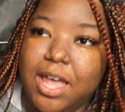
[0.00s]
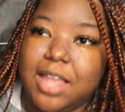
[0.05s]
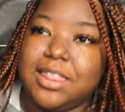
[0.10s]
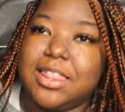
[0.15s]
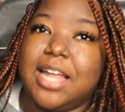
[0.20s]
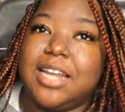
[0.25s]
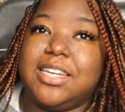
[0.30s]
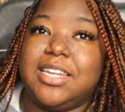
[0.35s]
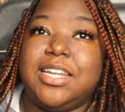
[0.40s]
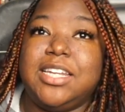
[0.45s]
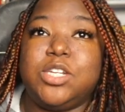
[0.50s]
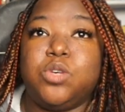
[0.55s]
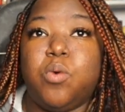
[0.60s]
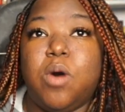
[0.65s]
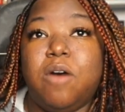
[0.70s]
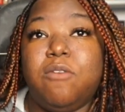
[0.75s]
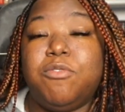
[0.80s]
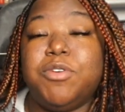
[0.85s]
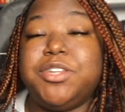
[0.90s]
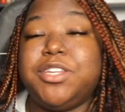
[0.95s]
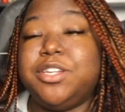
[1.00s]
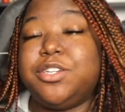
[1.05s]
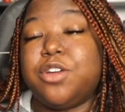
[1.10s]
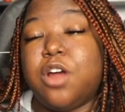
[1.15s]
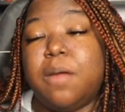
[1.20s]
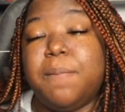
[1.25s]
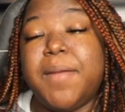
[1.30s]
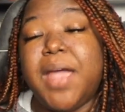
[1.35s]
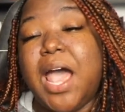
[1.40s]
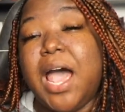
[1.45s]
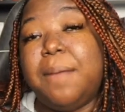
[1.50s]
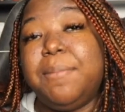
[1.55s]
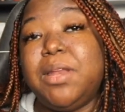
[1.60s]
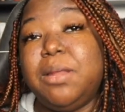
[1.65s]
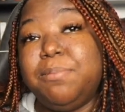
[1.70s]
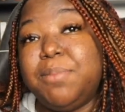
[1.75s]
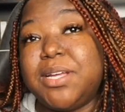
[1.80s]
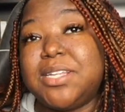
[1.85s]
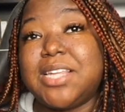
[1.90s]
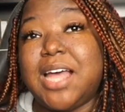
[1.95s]
That D12 would determine how many
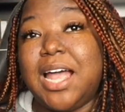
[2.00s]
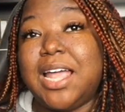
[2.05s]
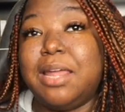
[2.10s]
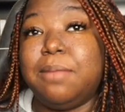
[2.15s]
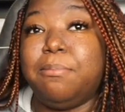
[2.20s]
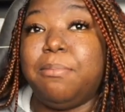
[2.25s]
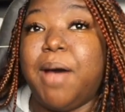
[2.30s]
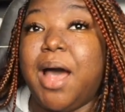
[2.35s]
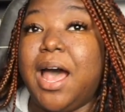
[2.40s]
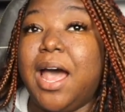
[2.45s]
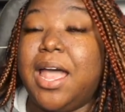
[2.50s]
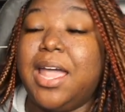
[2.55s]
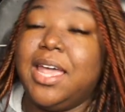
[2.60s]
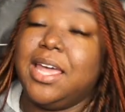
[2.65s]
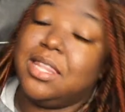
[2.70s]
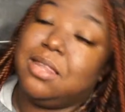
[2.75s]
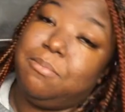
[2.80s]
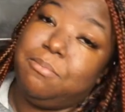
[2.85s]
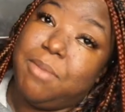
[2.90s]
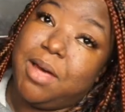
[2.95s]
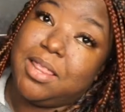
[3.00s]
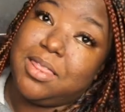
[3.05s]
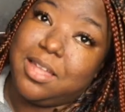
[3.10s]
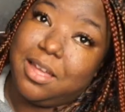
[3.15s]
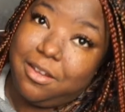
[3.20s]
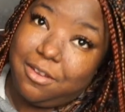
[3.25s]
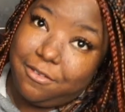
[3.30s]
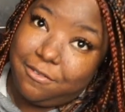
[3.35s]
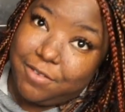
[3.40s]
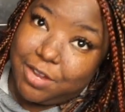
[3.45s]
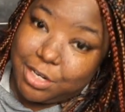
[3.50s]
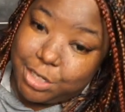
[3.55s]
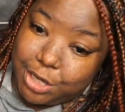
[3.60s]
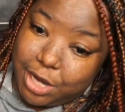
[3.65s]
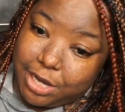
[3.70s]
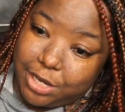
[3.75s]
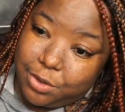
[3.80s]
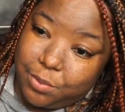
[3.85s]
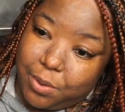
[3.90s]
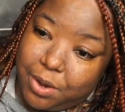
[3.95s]
books I can buy in the month of
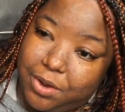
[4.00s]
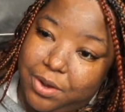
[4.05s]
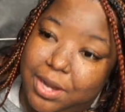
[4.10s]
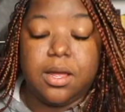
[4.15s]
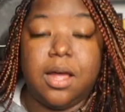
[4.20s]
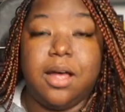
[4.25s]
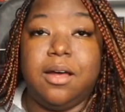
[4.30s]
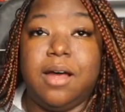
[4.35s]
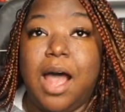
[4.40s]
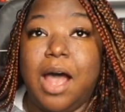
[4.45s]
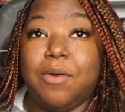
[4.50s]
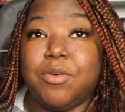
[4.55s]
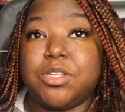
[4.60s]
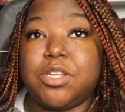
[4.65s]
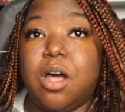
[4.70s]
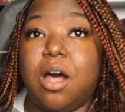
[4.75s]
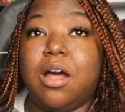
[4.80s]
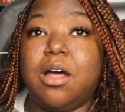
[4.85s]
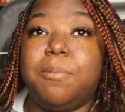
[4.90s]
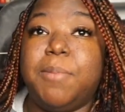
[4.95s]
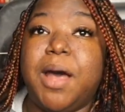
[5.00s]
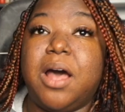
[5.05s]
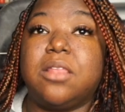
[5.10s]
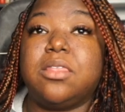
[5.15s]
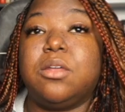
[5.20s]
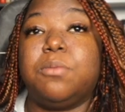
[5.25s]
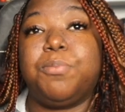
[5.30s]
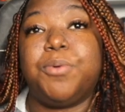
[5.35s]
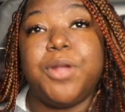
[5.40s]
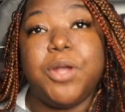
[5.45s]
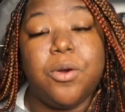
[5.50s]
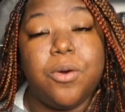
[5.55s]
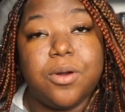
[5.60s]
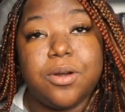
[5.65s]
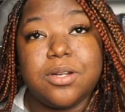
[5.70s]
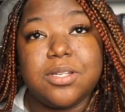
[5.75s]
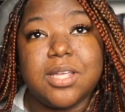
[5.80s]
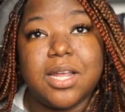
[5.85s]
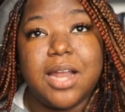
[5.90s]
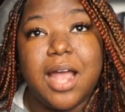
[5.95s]
January. I will talk about the
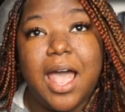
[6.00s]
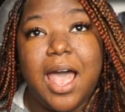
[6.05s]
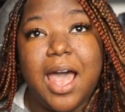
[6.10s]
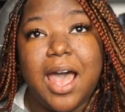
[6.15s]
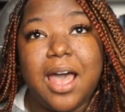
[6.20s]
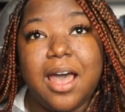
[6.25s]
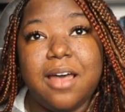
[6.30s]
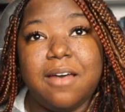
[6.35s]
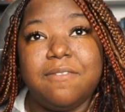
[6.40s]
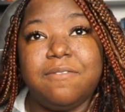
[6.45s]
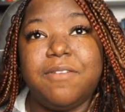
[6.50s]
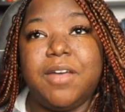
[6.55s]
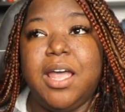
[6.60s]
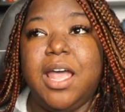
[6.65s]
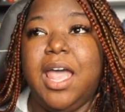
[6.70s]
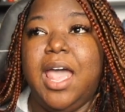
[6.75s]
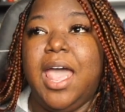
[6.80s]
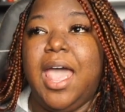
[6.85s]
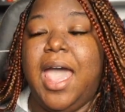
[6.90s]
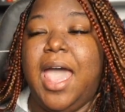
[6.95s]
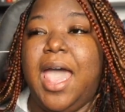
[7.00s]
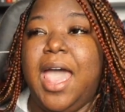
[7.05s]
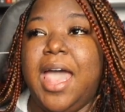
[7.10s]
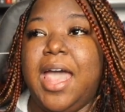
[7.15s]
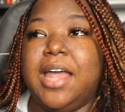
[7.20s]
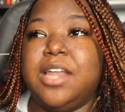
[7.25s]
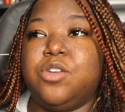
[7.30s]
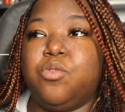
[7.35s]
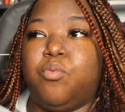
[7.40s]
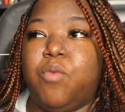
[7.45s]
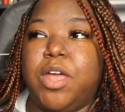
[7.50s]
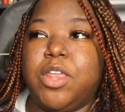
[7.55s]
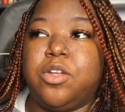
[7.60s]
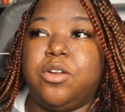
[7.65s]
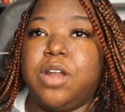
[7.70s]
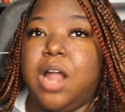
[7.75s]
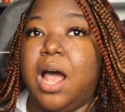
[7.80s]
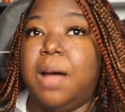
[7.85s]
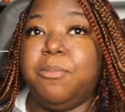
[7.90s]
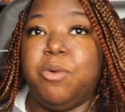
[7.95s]
pre-orders that I have and whether or
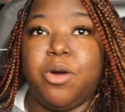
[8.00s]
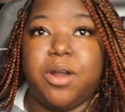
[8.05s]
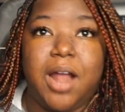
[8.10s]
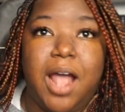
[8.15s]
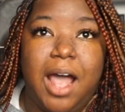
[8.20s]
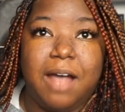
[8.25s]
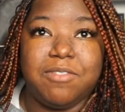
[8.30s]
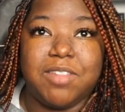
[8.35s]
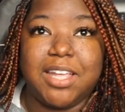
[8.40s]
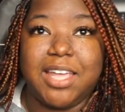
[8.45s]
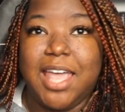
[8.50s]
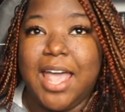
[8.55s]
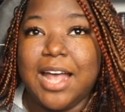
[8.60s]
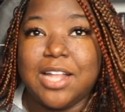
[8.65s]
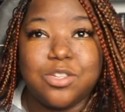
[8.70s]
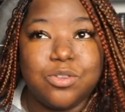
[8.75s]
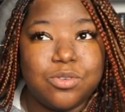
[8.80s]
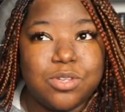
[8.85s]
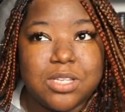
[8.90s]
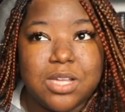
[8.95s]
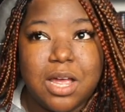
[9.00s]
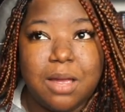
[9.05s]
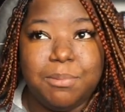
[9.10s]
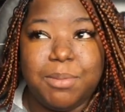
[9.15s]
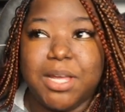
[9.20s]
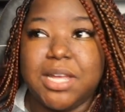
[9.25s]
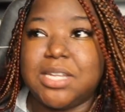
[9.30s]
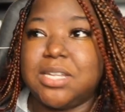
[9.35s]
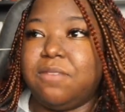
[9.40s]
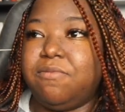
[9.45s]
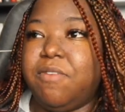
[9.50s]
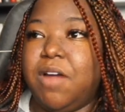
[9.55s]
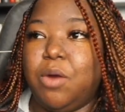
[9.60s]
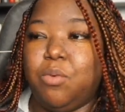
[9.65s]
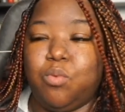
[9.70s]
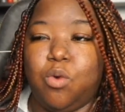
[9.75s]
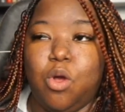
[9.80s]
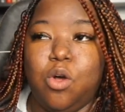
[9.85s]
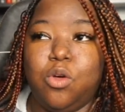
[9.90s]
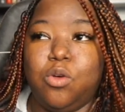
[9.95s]
not I'm going to have to cancel some, because if I
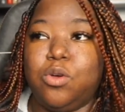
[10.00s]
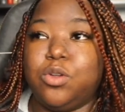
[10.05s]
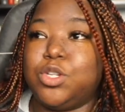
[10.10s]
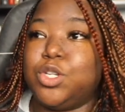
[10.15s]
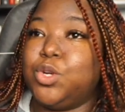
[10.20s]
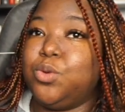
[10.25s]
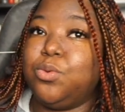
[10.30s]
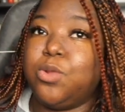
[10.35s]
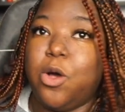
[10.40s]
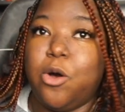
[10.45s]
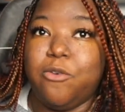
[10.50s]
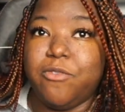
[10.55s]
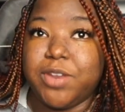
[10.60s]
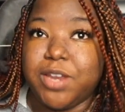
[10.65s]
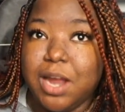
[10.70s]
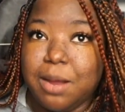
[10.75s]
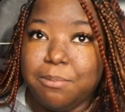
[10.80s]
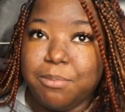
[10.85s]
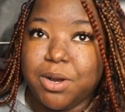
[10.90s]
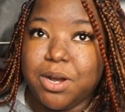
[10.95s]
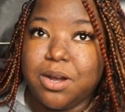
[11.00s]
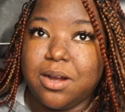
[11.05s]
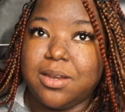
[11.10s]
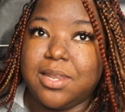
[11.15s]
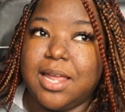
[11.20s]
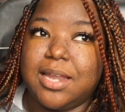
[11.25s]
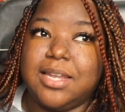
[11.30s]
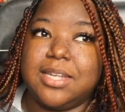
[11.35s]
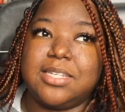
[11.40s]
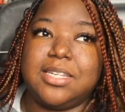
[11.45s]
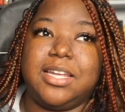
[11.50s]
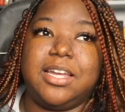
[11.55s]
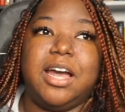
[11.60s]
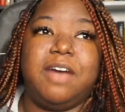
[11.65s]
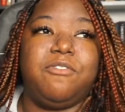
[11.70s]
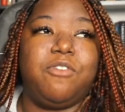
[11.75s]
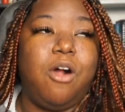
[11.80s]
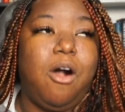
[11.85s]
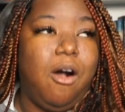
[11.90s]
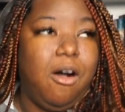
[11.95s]
roll too low of a number, that doesn't
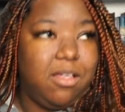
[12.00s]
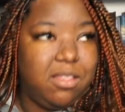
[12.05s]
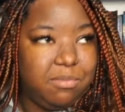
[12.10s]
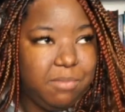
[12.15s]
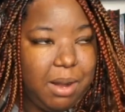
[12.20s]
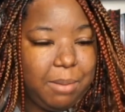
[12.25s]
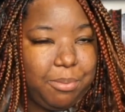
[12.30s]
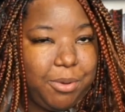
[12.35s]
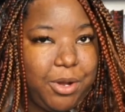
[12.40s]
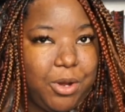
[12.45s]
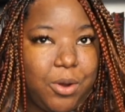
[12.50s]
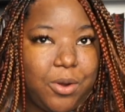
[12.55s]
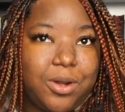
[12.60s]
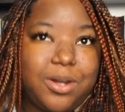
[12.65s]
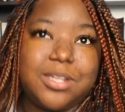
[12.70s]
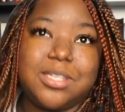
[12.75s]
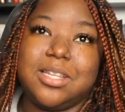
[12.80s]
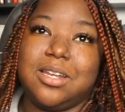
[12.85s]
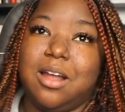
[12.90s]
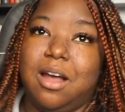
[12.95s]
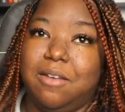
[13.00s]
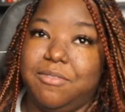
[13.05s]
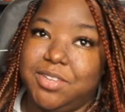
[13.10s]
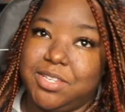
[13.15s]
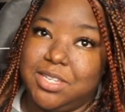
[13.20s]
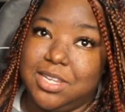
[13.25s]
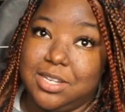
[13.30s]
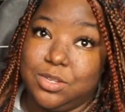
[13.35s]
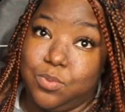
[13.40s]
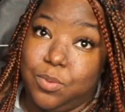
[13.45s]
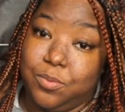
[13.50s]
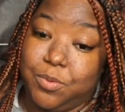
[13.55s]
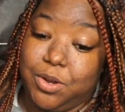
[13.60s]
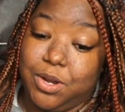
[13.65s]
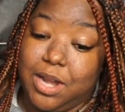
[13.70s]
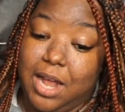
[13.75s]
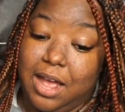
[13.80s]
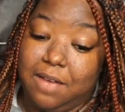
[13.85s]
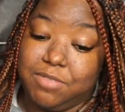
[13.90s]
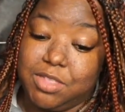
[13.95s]
cover all of my pre-orders, and obviously that's what we're going
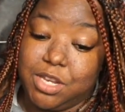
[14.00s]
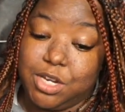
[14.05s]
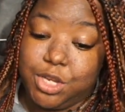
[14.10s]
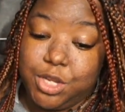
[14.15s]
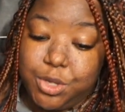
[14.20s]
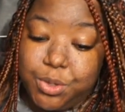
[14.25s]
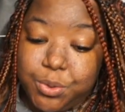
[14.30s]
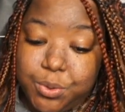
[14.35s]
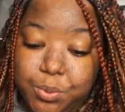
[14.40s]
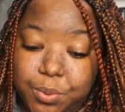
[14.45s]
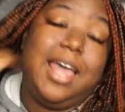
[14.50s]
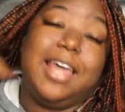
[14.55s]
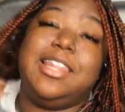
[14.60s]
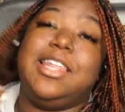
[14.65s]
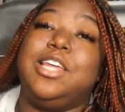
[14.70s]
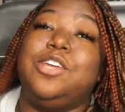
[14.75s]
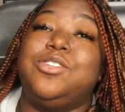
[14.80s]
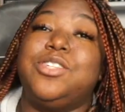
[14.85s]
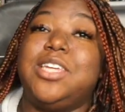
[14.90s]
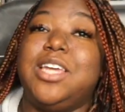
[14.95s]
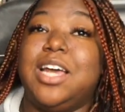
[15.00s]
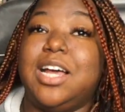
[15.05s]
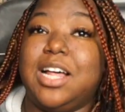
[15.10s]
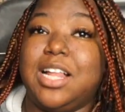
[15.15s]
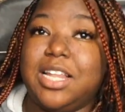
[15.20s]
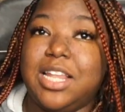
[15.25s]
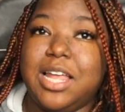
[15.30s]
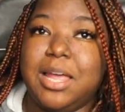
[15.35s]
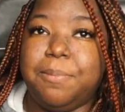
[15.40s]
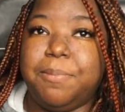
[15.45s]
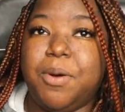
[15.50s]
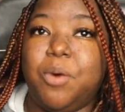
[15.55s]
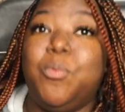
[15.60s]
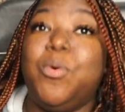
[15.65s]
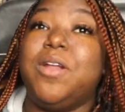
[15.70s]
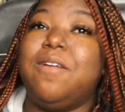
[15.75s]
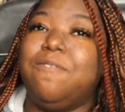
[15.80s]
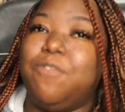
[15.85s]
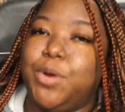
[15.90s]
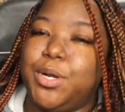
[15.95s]
to have to do. And then you'll see a clip with
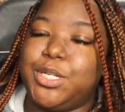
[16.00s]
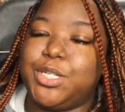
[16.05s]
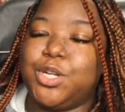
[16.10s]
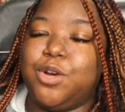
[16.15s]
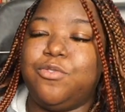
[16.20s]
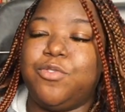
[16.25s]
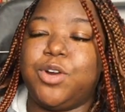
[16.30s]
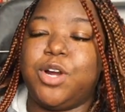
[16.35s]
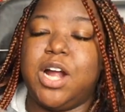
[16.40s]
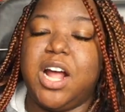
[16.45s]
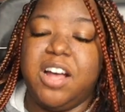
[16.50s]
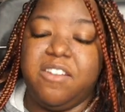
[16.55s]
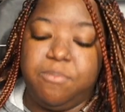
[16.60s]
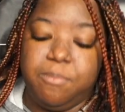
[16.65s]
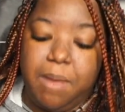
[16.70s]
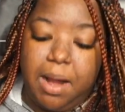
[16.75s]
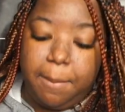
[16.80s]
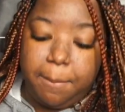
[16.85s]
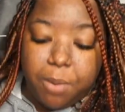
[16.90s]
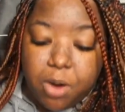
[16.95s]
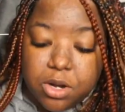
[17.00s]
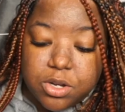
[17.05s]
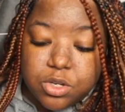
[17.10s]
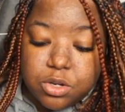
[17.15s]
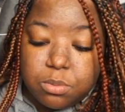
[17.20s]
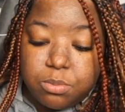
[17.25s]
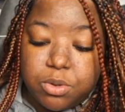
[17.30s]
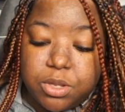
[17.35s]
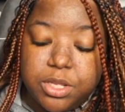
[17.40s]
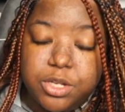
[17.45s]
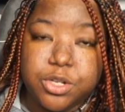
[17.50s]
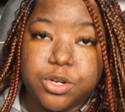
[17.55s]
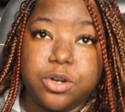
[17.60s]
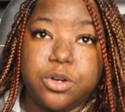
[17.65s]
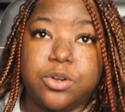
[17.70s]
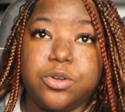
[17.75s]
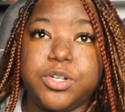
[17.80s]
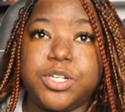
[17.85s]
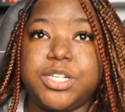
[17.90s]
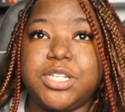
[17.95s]
a voiceover of my personal bullet
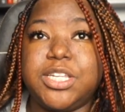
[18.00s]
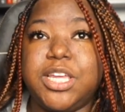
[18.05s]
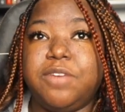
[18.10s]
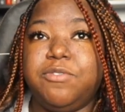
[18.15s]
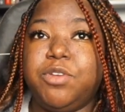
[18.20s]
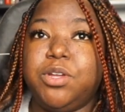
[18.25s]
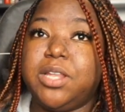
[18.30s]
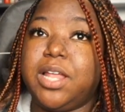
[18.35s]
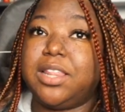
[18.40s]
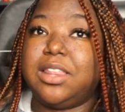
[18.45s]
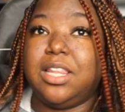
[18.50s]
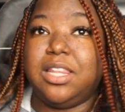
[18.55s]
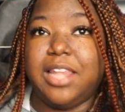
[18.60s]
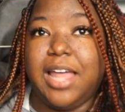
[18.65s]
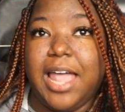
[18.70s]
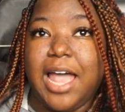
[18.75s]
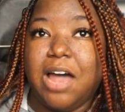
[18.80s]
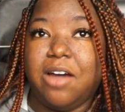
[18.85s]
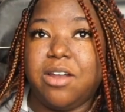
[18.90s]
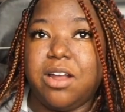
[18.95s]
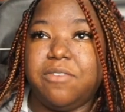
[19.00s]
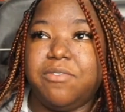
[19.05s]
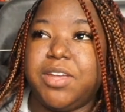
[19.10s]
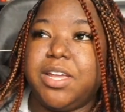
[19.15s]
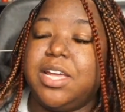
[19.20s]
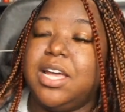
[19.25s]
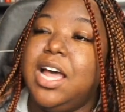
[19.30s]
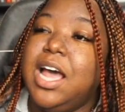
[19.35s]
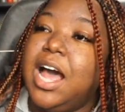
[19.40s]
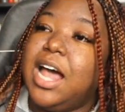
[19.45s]
journal. It's just giving you like the layout of it.